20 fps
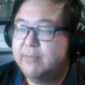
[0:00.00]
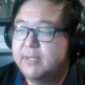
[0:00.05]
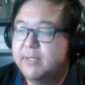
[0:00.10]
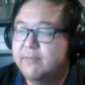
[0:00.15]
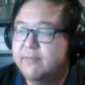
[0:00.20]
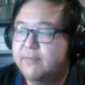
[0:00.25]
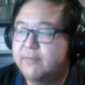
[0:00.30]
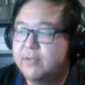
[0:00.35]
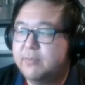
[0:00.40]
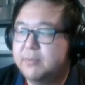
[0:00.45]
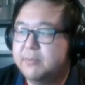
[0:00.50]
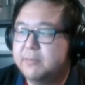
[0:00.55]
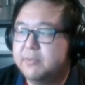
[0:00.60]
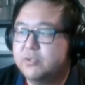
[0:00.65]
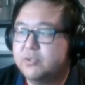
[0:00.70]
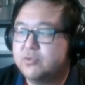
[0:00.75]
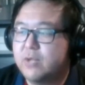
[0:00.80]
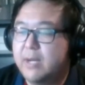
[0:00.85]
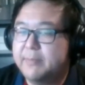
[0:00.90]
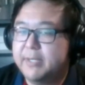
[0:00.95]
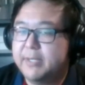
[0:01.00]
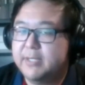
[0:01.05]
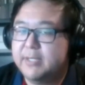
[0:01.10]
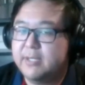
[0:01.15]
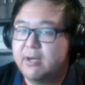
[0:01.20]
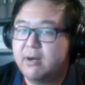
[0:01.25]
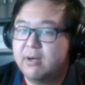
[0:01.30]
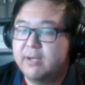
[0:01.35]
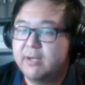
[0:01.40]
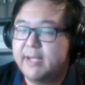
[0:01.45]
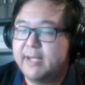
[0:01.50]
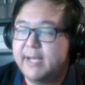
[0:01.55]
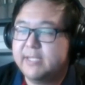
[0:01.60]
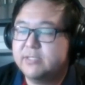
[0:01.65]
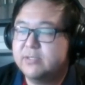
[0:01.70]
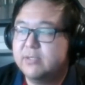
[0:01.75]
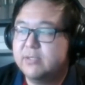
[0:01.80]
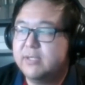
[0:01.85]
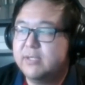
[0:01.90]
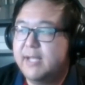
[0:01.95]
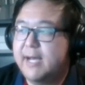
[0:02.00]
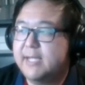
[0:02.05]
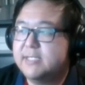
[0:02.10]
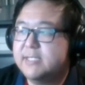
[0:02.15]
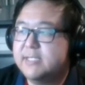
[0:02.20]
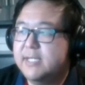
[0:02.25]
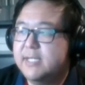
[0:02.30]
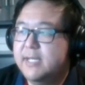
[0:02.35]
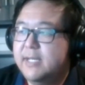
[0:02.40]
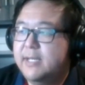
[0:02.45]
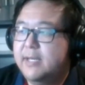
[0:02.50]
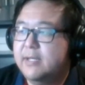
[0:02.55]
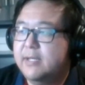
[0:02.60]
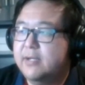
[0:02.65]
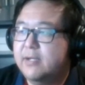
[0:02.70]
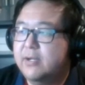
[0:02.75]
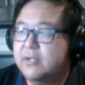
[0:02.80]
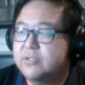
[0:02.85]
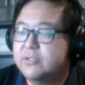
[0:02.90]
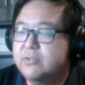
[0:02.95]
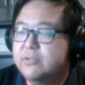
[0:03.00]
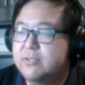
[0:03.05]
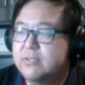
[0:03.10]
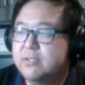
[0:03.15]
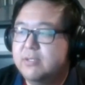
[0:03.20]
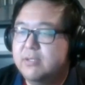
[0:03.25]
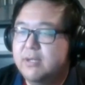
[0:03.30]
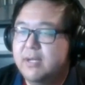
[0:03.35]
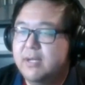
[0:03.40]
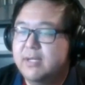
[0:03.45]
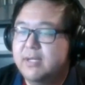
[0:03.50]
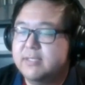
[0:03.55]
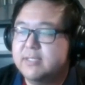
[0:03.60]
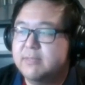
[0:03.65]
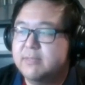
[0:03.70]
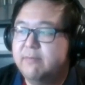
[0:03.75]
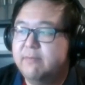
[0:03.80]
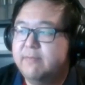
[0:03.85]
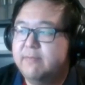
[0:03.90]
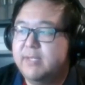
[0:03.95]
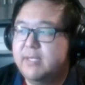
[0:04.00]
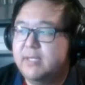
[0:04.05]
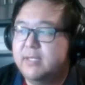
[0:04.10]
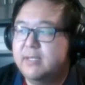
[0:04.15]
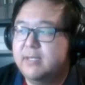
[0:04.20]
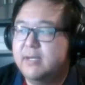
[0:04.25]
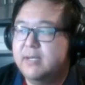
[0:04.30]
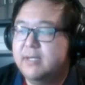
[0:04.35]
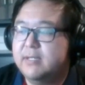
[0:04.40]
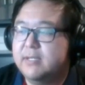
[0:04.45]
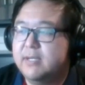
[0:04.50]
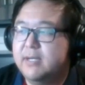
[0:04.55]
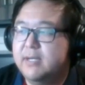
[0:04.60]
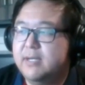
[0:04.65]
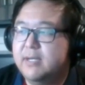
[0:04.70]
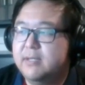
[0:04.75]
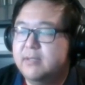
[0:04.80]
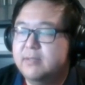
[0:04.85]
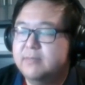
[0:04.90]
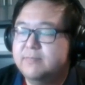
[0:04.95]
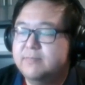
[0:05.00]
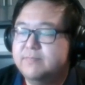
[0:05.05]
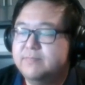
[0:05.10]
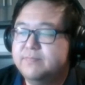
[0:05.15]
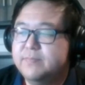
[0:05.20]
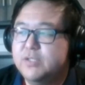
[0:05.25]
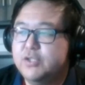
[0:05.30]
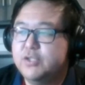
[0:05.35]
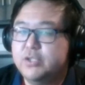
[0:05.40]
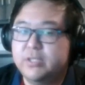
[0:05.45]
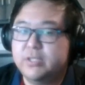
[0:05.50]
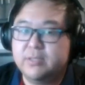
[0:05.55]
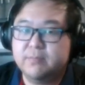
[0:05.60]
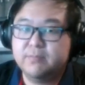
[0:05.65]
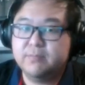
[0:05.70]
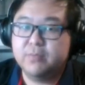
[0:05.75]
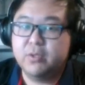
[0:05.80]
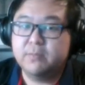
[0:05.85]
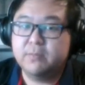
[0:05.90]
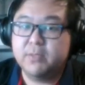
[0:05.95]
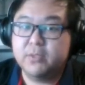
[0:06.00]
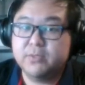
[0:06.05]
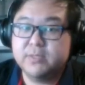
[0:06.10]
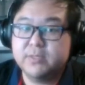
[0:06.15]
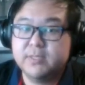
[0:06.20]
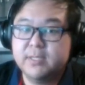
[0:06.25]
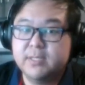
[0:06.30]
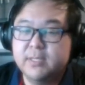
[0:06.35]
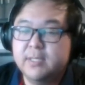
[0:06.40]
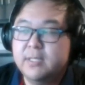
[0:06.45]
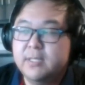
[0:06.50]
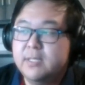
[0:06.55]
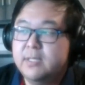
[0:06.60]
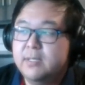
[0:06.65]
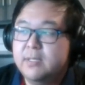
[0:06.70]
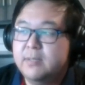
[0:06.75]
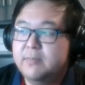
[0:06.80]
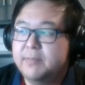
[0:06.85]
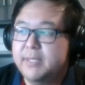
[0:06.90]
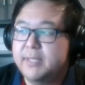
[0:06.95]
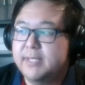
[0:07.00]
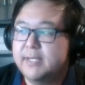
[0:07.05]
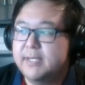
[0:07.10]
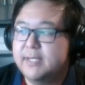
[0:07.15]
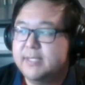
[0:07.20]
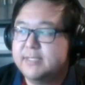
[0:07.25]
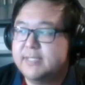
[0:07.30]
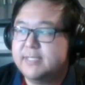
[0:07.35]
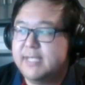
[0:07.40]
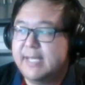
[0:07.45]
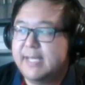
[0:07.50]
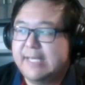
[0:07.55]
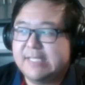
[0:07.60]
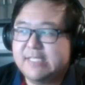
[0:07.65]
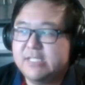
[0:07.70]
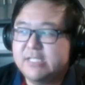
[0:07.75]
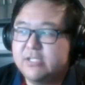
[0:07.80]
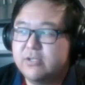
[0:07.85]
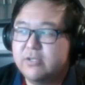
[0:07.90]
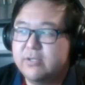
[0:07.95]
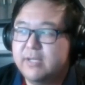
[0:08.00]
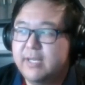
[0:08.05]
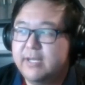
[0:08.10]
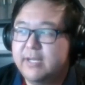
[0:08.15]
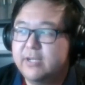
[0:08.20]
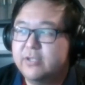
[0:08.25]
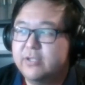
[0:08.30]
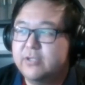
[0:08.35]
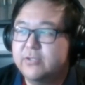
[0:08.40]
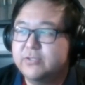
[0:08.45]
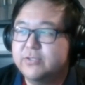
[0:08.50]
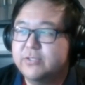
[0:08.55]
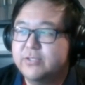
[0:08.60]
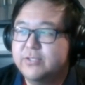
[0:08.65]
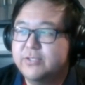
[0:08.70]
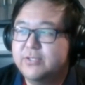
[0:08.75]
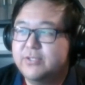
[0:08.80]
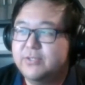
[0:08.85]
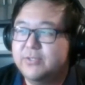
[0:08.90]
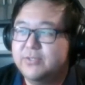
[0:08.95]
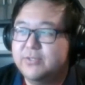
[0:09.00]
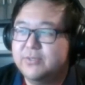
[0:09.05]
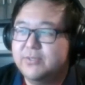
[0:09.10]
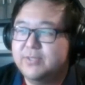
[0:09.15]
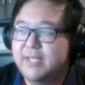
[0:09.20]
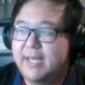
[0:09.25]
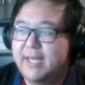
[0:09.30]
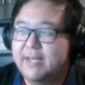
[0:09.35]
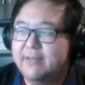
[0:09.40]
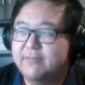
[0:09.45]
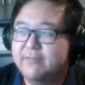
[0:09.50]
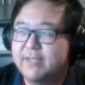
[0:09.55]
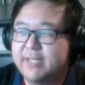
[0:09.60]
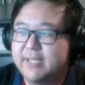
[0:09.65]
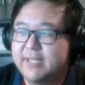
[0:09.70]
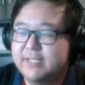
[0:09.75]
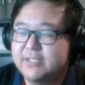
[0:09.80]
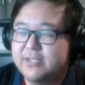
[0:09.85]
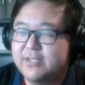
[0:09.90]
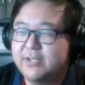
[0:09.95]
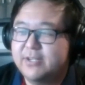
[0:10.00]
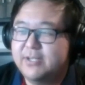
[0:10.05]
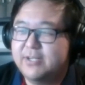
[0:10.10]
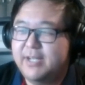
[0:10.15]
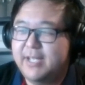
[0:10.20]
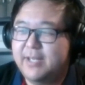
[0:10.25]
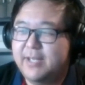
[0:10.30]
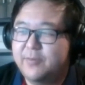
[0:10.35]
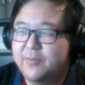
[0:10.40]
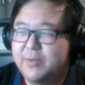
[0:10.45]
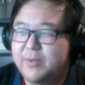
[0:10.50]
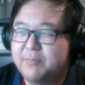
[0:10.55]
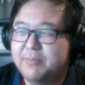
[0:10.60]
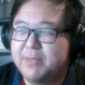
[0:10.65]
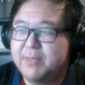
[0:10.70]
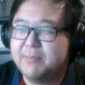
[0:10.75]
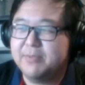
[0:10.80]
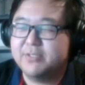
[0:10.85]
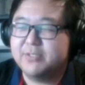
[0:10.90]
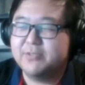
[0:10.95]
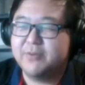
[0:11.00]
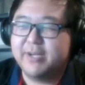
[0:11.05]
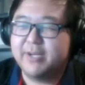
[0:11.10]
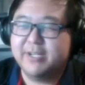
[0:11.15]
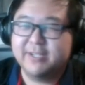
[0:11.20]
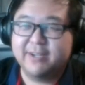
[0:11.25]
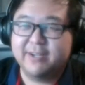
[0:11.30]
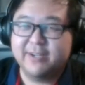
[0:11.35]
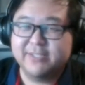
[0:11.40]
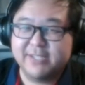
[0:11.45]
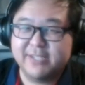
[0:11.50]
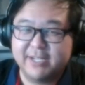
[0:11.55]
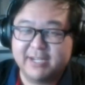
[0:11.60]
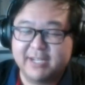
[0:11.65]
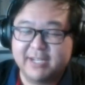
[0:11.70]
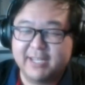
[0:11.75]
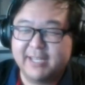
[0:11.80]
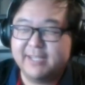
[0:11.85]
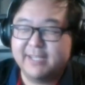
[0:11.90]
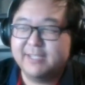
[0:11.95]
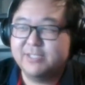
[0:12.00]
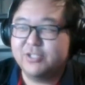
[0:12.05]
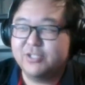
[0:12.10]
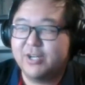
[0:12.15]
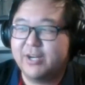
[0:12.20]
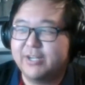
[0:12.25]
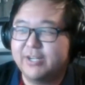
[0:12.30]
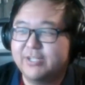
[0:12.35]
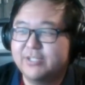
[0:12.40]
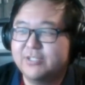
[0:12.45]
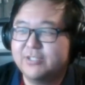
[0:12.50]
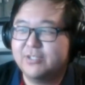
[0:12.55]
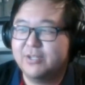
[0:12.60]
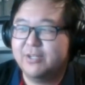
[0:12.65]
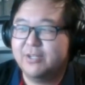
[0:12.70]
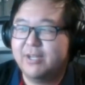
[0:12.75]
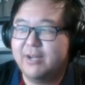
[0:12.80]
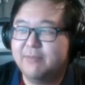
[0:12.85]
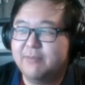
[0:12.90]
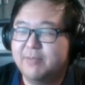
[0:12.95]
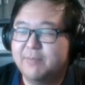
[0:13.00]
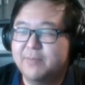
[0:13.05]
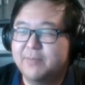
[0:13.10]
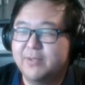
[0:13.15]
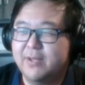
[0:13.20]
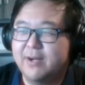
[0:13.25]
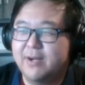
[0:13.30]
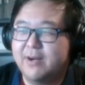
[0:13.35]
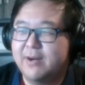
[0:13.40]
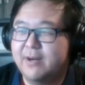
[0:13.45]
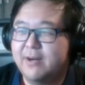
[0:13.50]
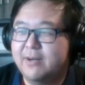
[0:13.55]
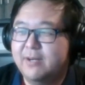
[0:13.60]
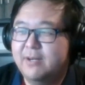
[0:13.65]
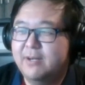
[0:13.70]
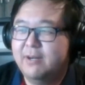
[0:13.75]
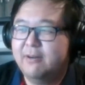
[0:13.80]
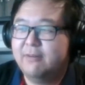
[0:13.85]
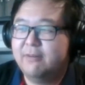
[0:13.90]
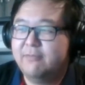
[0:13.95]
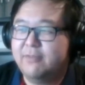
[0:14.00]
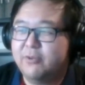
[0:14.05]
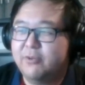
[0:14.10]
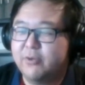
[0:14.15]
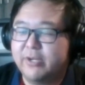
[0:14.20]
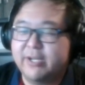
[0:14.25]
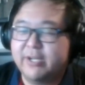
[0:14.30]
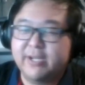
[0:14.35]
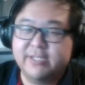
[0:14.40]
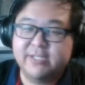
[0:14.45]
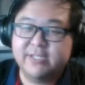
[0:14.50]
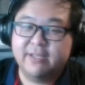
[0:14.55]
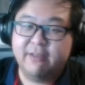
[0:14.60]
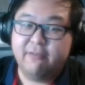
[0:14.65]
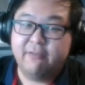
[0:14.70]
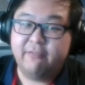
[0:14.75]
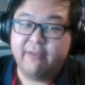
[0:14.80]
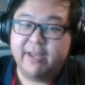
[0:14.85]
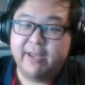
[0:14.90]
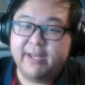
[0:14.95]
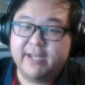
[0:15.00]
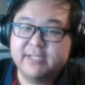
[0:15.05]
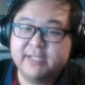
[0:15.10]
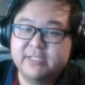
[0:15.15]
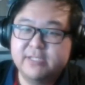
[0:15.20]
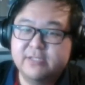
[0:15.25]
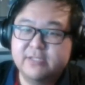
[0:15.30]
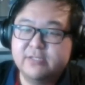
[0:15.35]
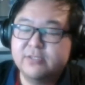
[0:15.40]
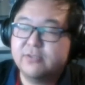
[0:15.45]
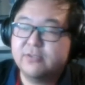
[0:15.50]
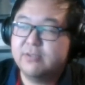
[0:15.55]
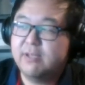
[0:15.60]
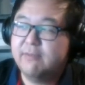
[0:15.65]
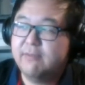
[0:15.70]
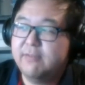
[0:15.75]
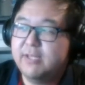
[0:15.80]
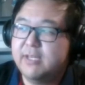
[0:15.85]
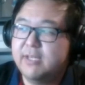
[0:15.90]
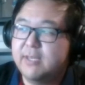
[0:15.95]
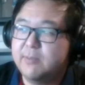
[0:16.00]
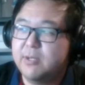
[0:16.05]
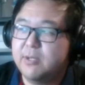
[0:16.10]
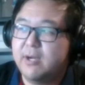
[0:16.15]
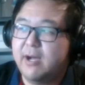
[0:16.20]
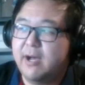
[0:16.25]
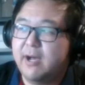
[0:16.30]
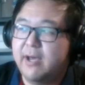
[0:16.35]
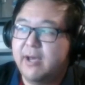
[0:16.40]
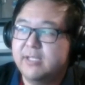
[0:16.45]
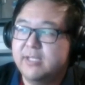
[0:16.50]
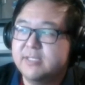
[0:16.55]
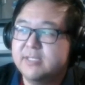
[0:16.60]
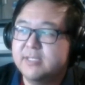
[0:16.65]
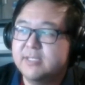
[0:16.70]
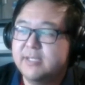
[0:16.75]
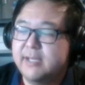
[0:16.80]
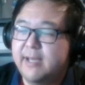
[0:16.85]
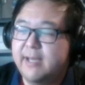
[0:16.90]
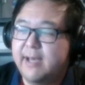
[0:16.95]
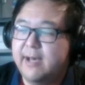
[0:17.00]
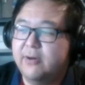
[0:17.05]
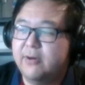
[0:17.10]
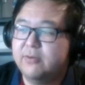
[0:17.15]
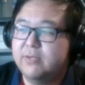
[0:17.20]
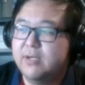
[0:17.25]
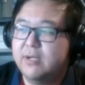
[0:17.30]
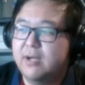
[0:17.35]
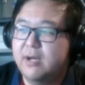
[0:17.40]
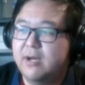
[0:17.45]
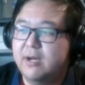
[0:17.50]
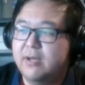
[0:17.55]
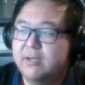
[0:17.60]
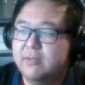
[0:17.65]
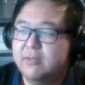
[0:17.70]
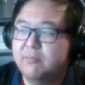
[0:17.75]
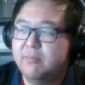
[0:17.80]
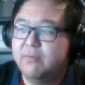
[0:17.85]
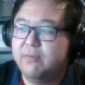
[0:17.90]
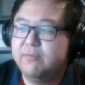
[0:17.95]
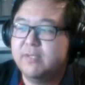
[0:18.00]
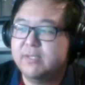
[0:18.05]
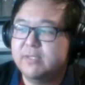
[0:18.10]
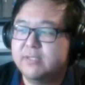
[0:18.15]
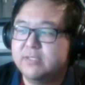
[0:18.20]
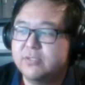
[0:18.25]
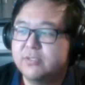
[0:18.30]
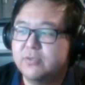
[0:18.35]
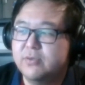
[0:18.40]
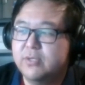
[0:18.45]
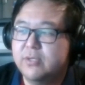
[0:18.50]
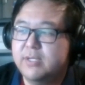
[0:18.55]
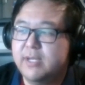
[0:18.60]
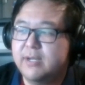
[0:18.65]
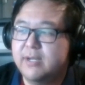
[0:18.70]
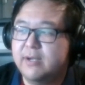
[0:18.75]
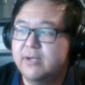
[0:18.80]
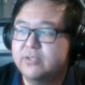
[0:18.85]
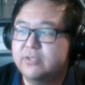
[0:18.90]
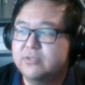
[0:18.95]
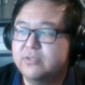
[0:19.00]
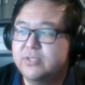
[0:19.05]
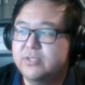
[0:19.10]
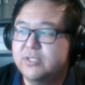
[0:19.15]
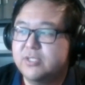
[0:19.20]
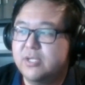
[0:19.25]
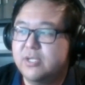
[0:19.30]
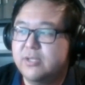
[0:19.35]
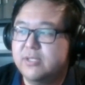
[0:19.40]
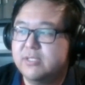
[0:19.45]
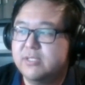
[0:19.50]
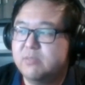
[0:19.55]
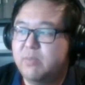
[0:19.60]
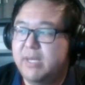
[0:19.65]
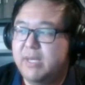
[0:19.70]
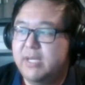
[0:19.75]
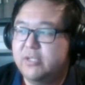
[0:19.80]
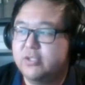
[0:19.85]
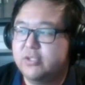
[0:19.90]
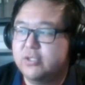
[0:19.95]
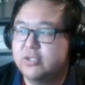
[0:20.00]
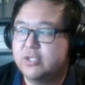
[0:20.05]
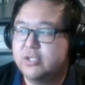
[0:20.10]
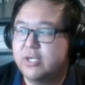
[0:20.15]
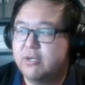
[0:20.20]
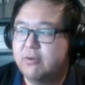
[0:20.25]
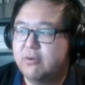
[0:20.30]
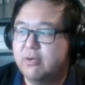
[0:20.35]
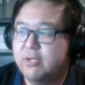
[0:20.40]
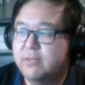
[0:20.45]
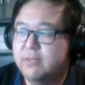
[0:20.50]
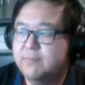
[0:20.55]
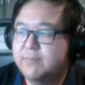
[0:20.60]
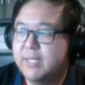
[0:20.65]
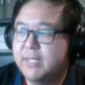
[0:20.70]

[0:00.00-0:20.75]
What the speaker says: a few people dropping the Artcaster class and also some of the Uncut sheet promos, because I guess it's getting closer to the end of the Kickstarter and when people's credit cards are going to get charged. So a lot of people are reorganizing their finances. So definitely keep your eyes out on both the Discord and also just on this page in general.